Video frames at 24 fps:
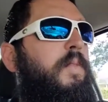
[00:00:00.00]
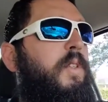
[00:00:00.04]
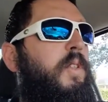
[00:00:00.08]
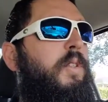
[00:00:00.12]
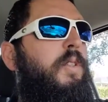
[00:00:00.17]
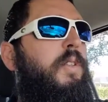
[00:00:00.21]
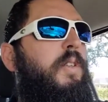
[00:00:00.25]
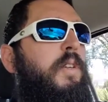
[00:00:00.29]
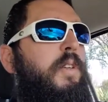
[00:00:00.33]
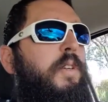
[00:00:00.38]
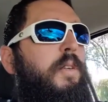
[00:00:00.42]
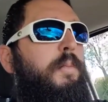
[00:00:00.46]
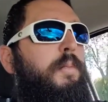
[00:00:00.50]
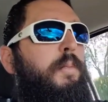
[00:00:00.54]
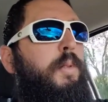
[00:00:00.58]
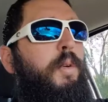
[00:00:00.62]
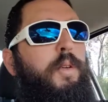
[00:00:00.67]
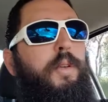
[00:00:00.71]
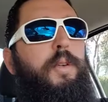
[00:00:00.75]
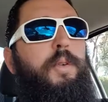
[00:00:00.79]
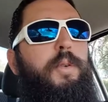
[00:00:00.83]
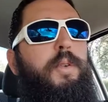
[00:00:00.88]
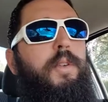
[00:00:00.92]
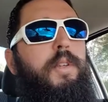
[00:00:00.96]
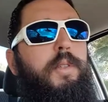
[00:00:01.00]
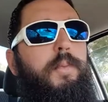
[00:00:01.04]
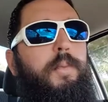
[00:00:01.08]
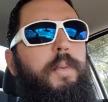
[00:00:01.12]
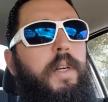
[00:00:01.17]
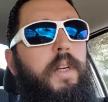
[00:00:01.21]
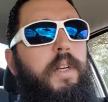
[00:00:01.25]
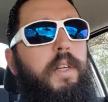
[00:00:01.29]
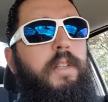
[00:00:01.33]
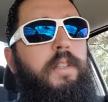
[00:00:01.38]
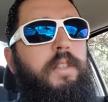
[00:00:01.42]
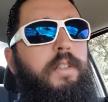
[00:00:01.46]
was a pretty cool
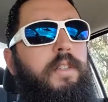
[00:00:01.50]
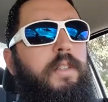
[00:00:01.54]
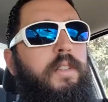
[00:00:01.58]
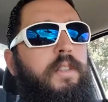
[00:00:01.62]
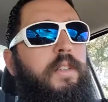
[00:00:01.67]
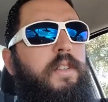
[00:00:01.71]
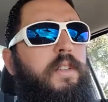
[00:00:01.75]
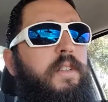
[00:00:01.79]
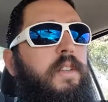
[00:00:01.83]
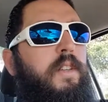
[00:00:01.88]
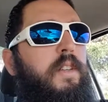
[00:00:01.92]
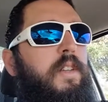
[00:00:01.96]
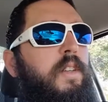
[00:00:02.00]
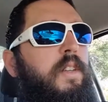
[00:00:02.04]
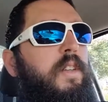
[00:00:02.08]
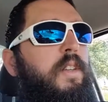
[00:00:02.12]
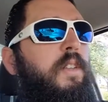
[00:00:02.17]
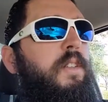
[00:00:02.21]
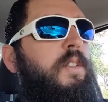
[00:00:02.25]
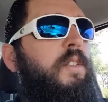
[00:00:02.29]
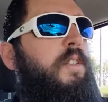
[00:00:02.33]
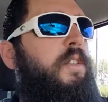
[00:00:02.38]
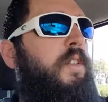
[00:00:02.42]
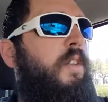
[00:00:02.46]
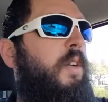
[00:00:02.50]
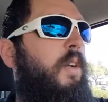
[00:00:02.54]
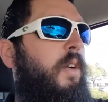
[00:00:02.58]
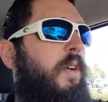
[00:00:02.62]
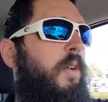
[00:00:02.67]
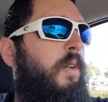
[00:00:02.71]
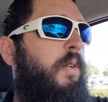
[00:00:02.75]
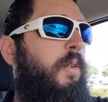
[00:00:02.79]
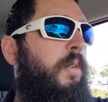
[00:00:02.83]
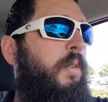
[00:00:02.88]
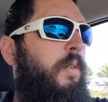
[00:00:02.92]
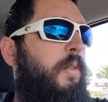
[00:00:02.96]
experience.
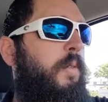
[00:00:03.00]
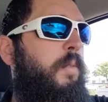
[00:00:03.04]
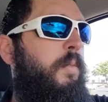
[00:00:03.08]
So